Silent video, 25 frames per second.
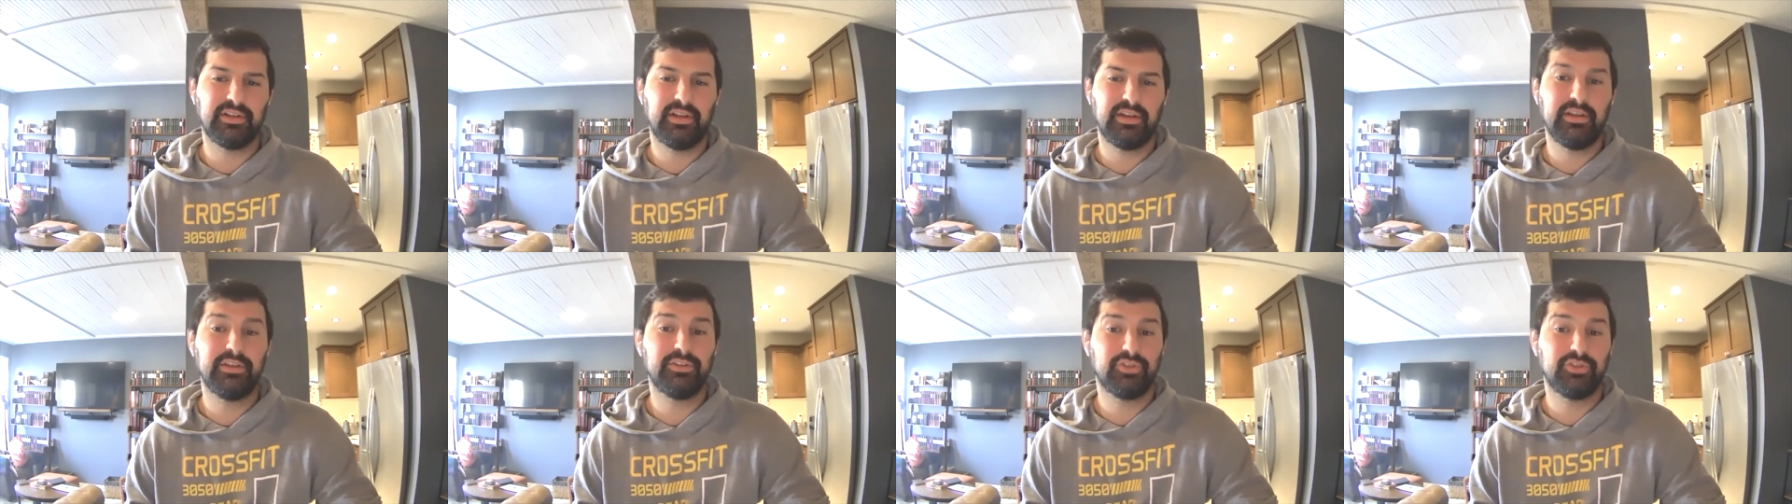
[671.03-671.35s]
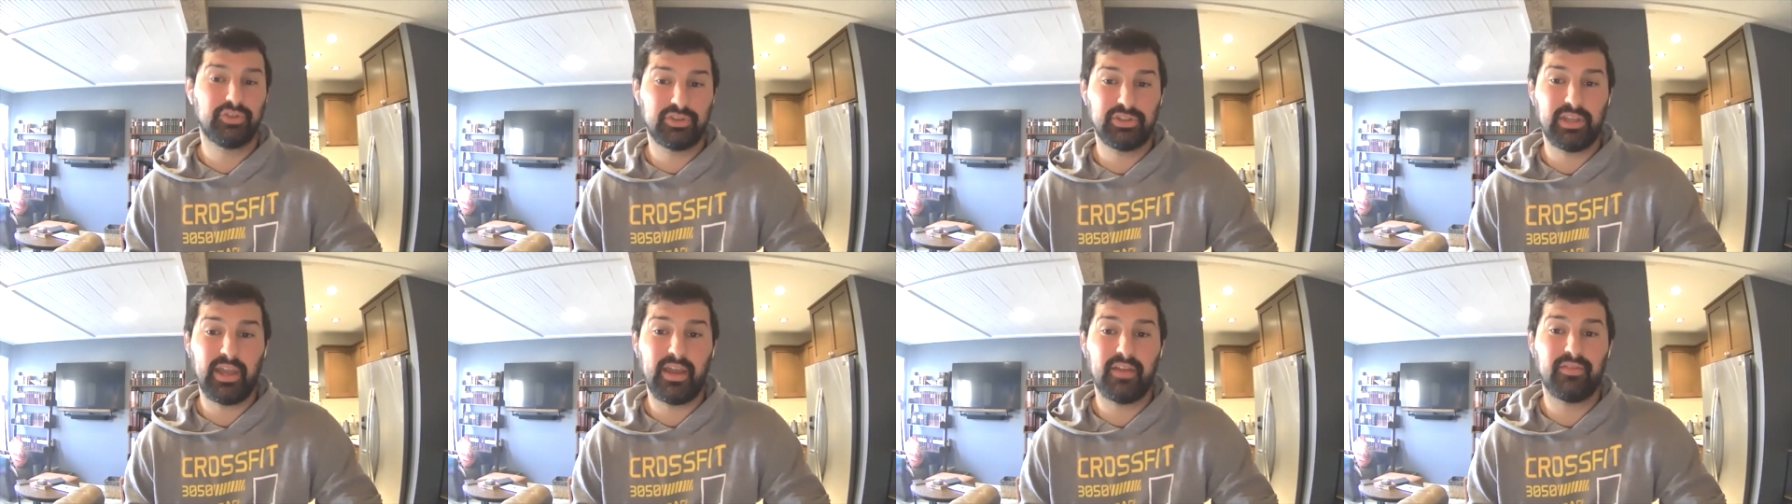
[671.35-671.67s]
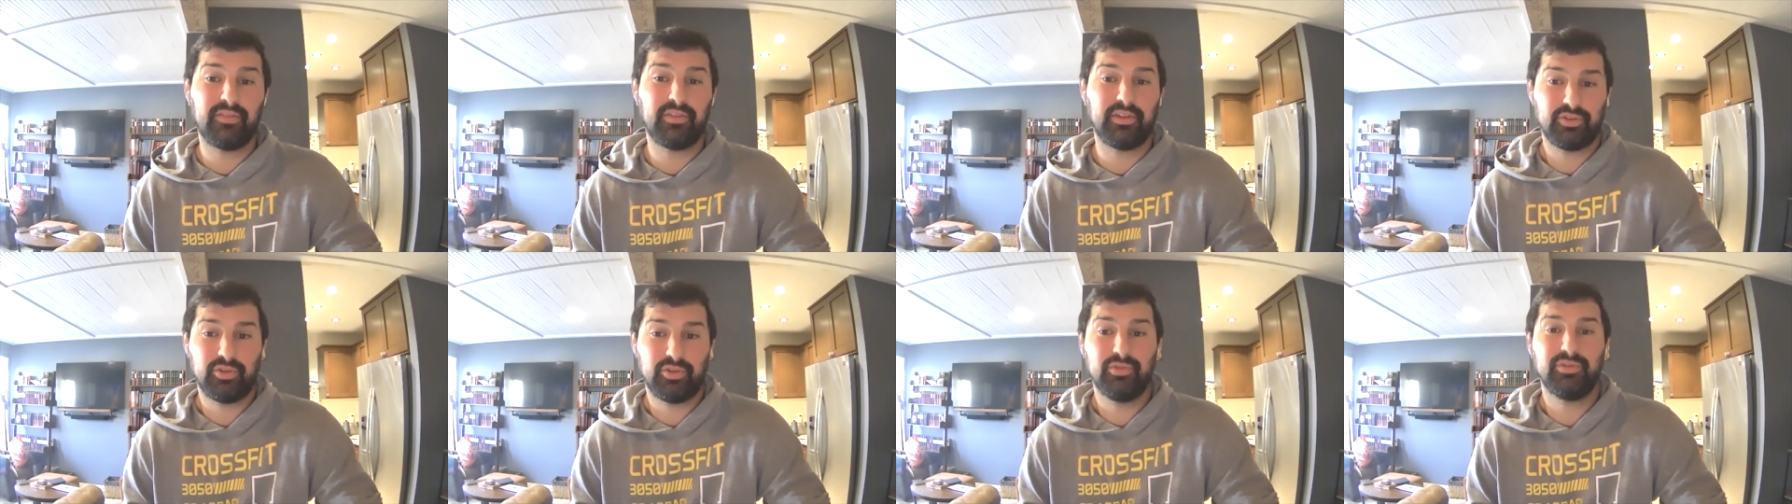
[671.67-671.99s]
Instead,
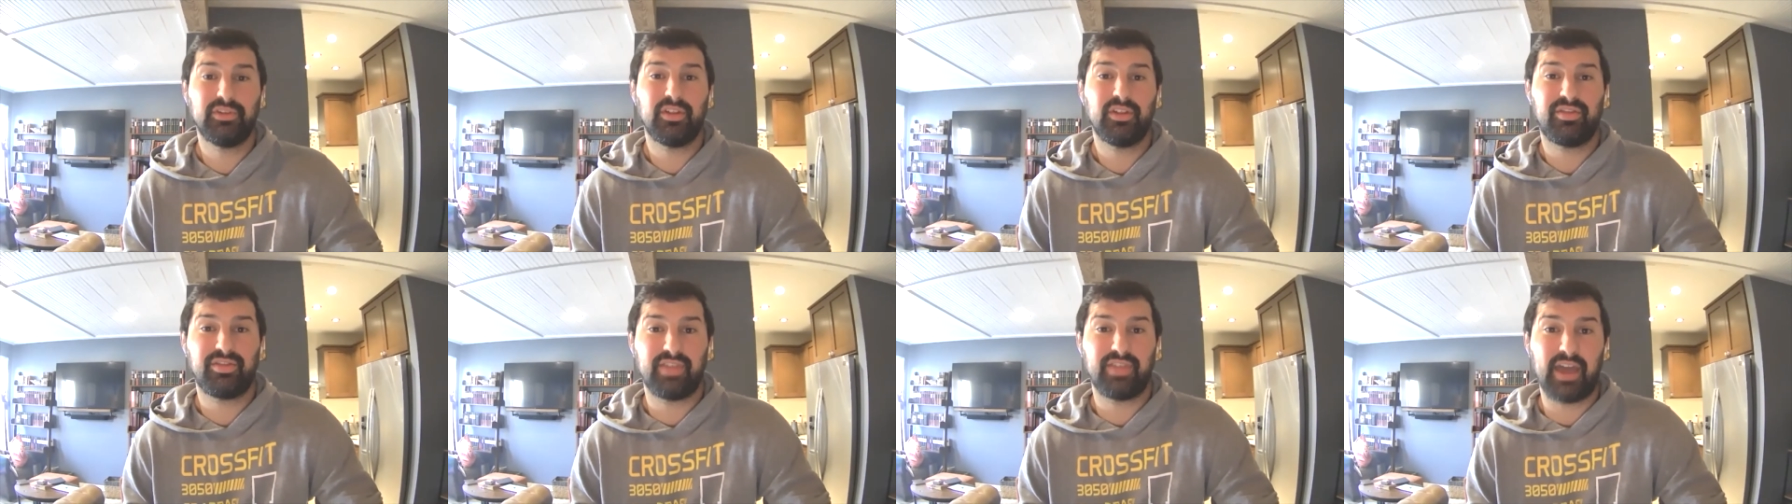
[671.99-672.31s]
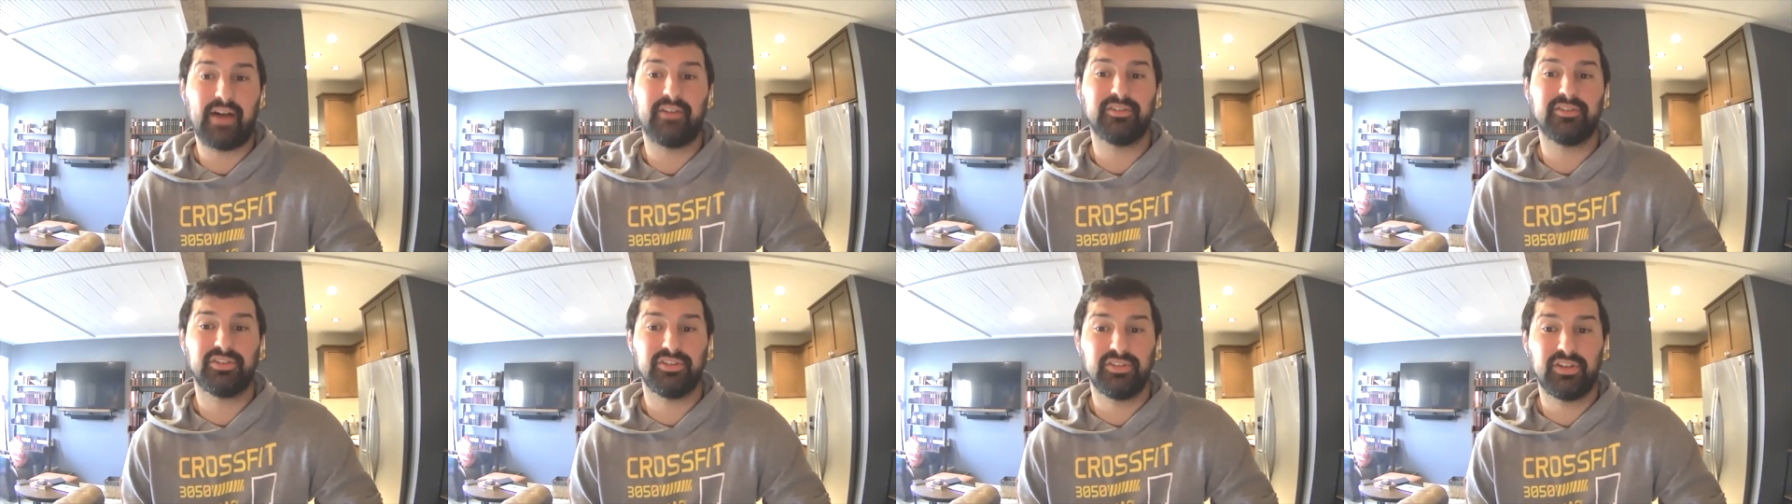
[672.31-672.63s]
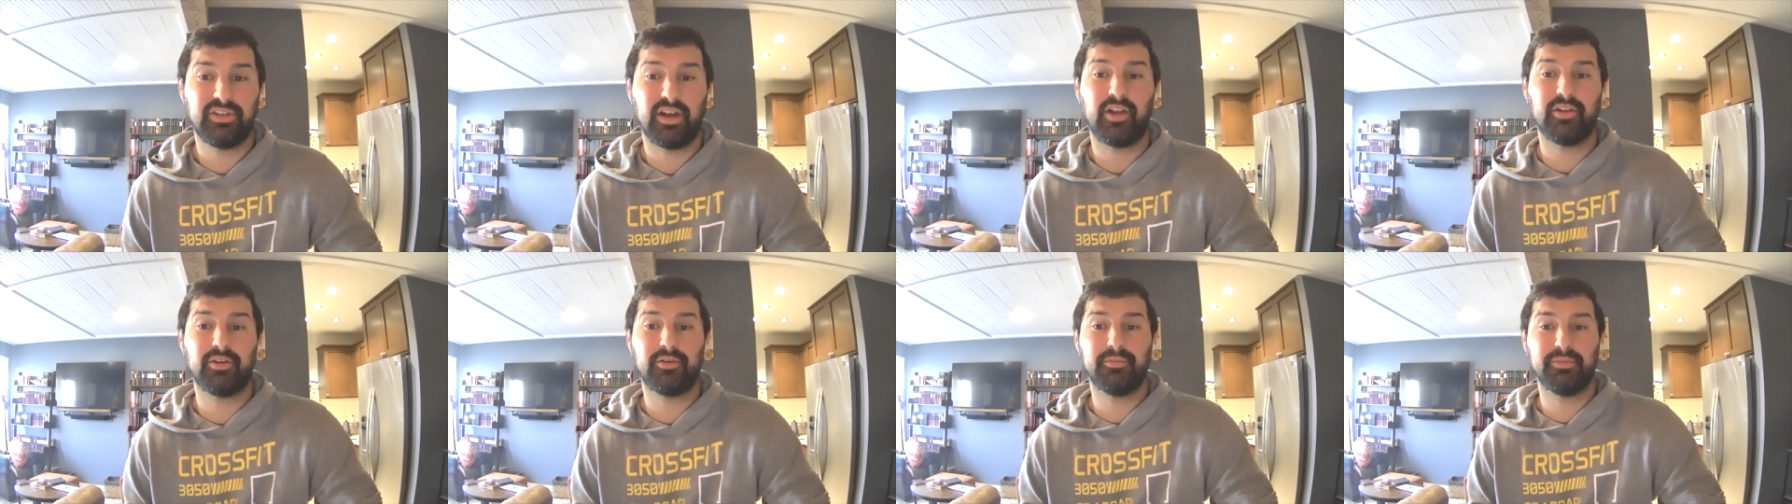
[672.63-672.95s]
they choose a
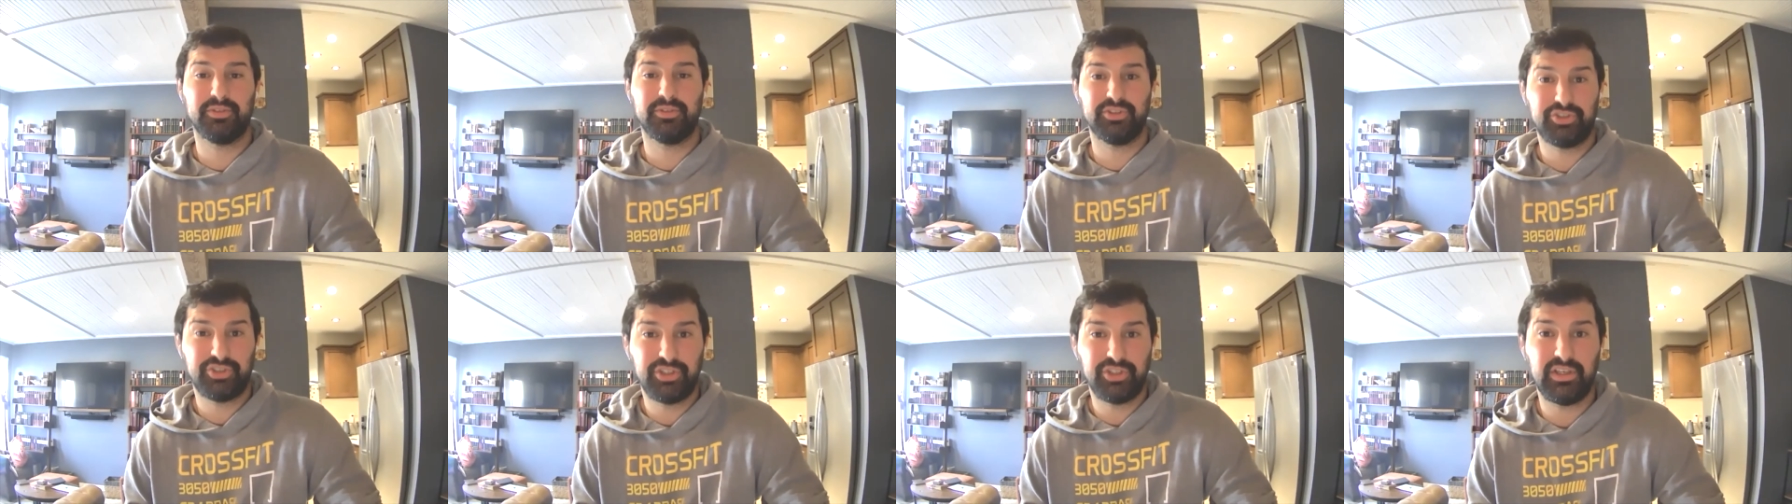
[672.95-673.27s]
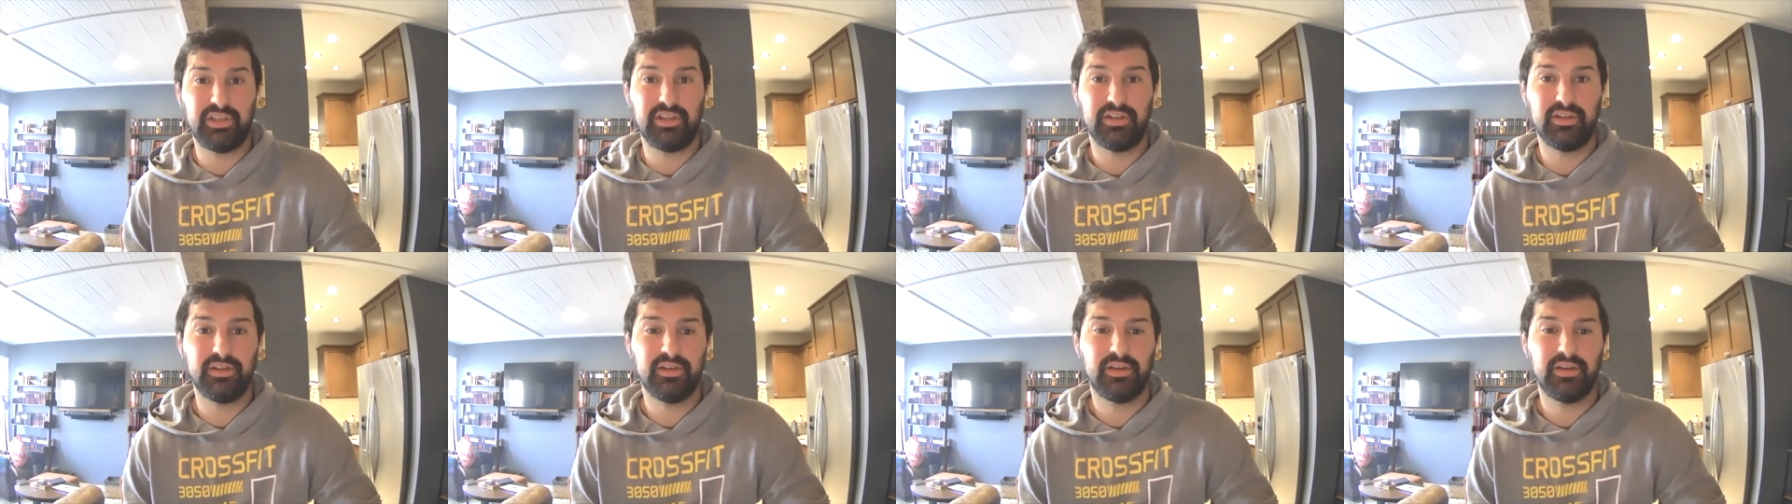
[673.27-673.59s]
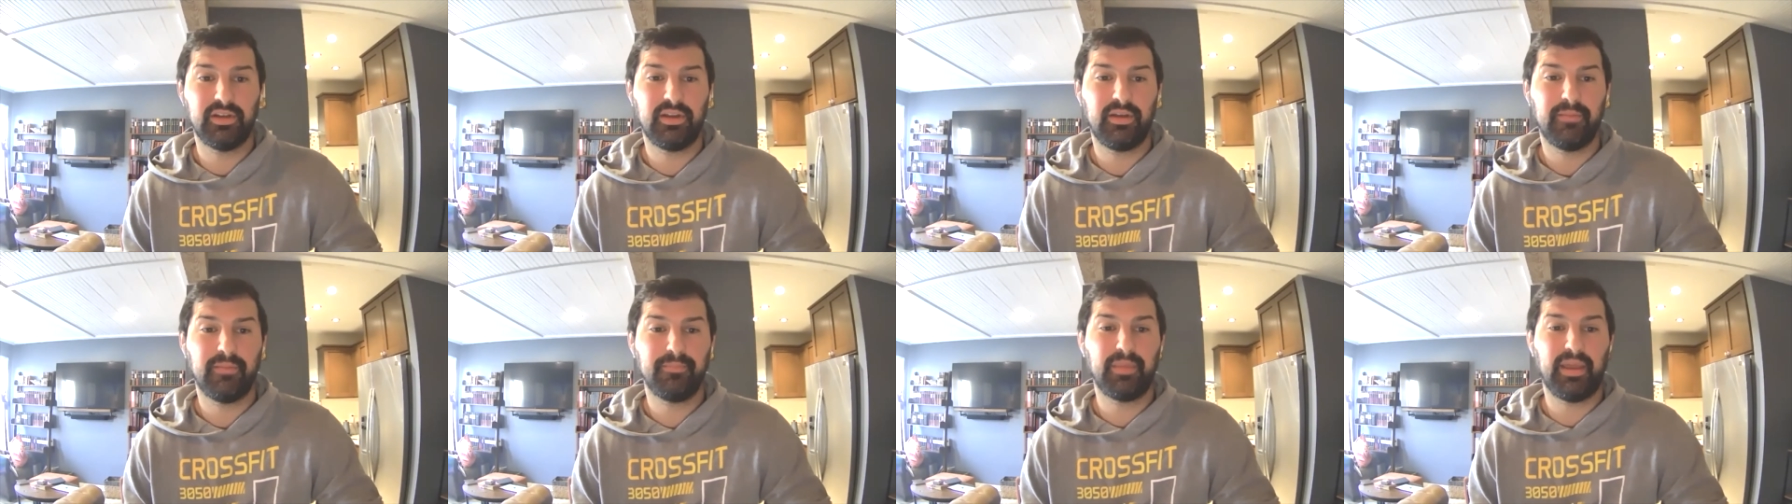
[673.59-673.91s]
$1,000 machine
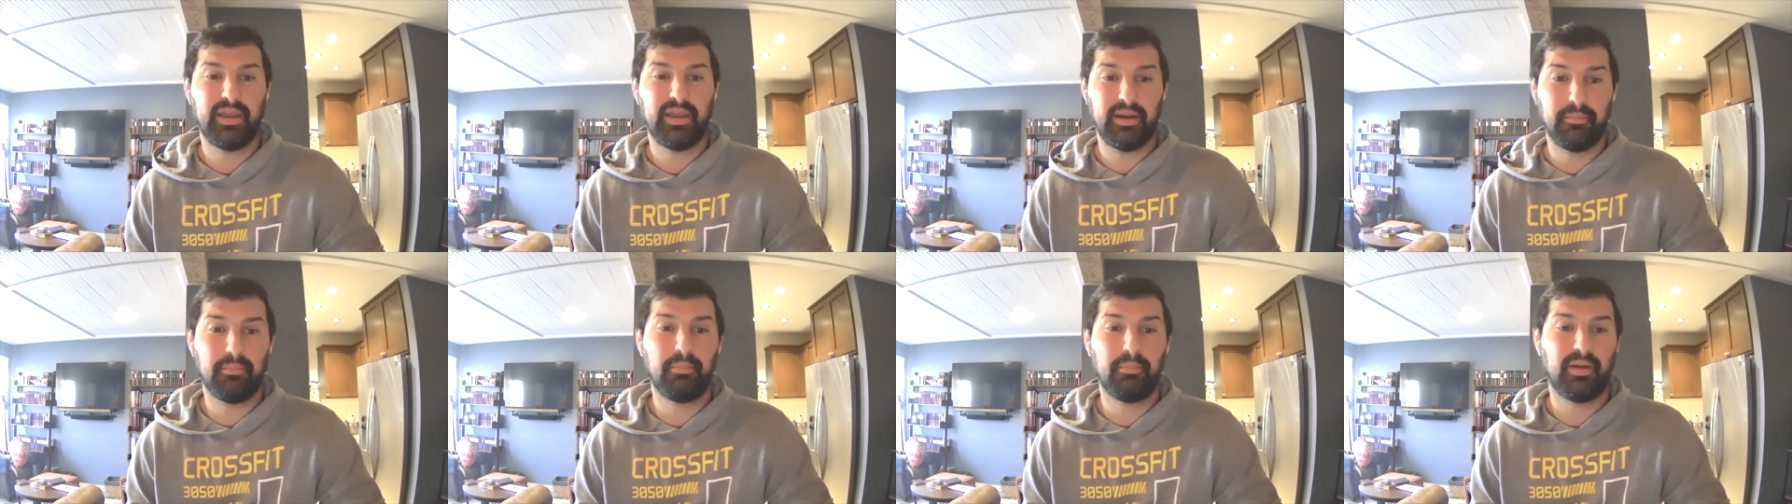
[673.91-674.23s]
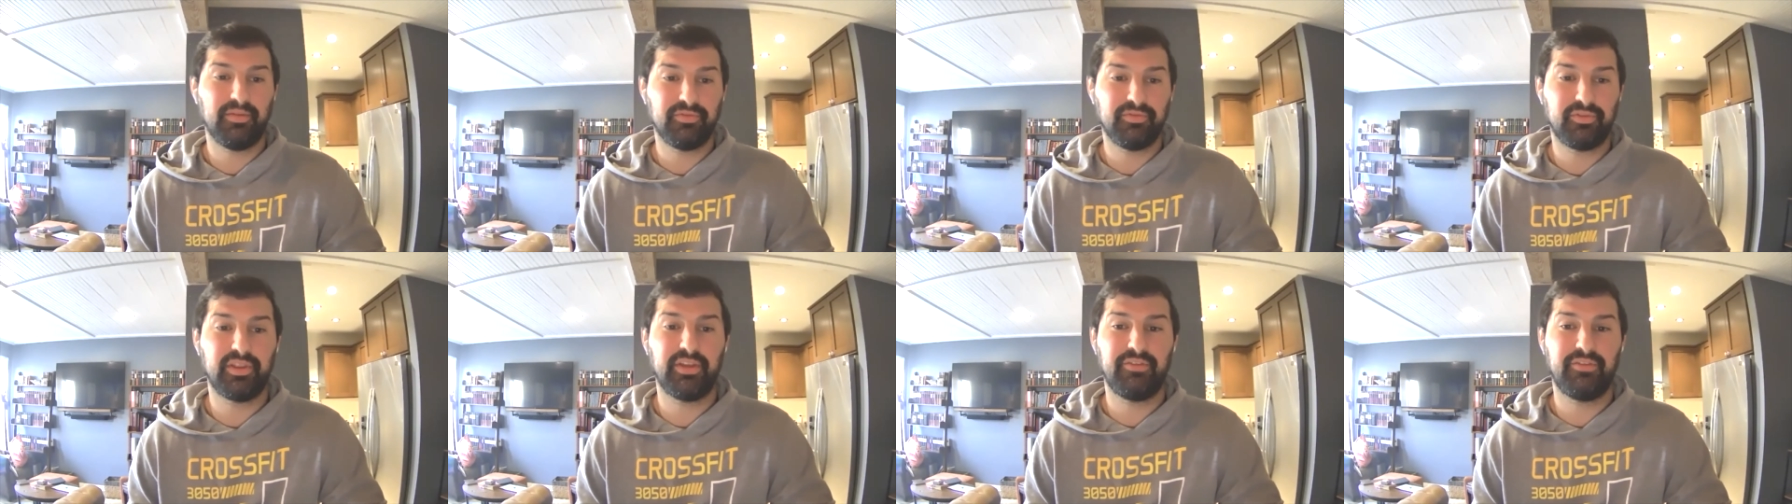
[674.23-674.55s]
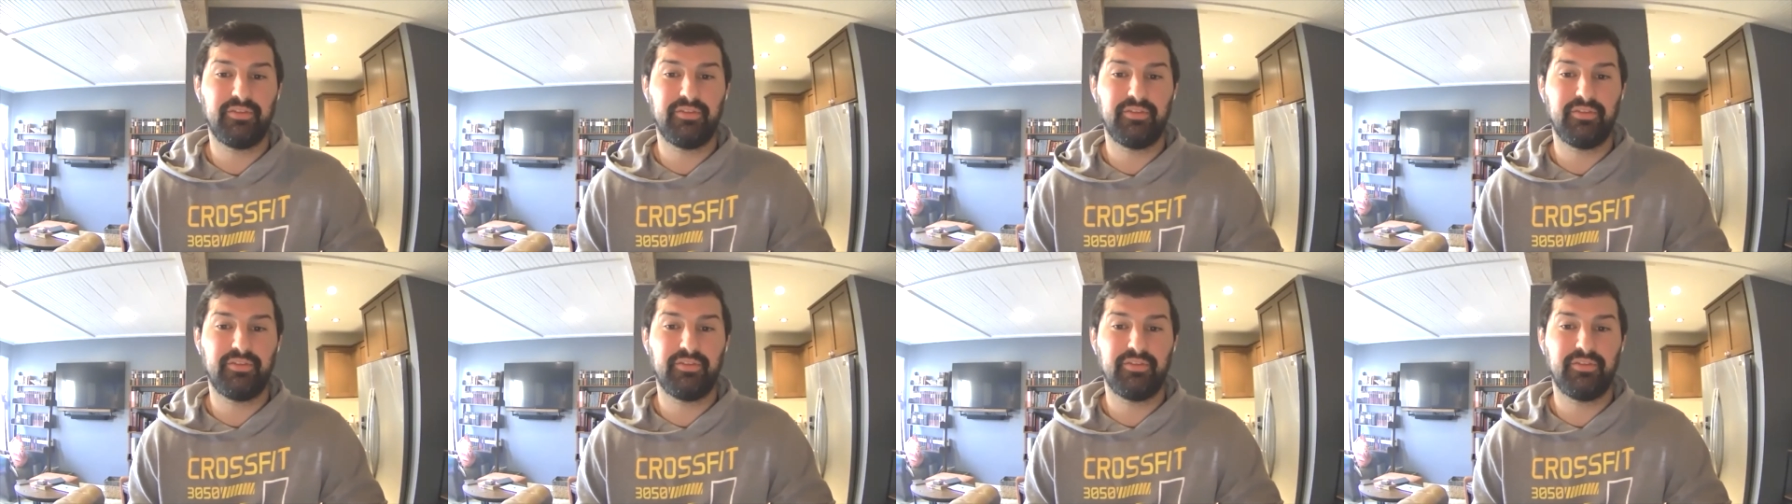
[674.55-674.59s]
and a monthly